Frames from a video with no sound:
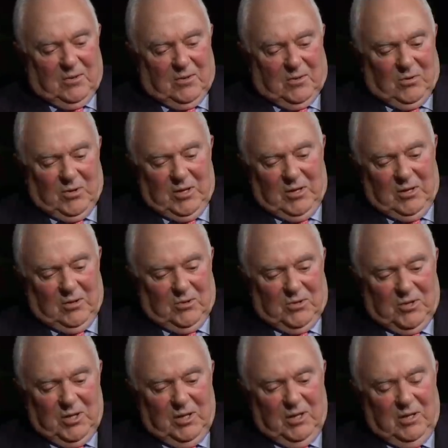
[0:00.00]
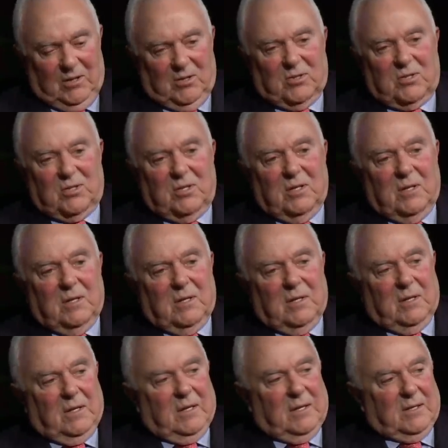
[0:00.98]
during those years,
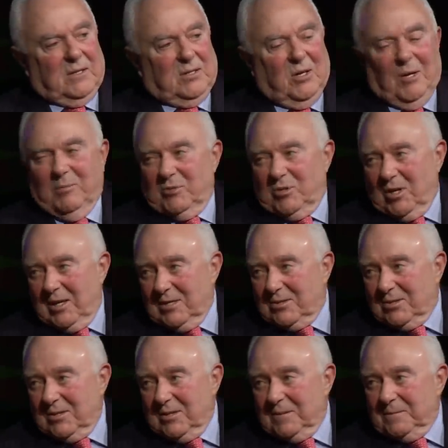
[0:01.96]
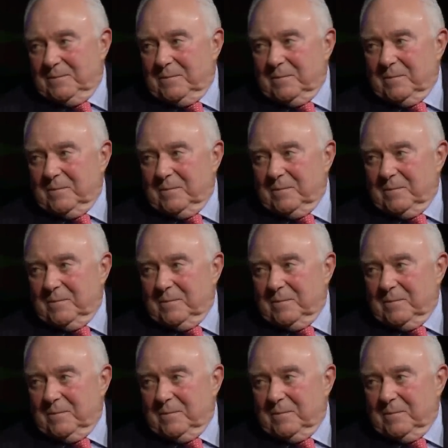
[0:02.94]
uh, Tom Johnson,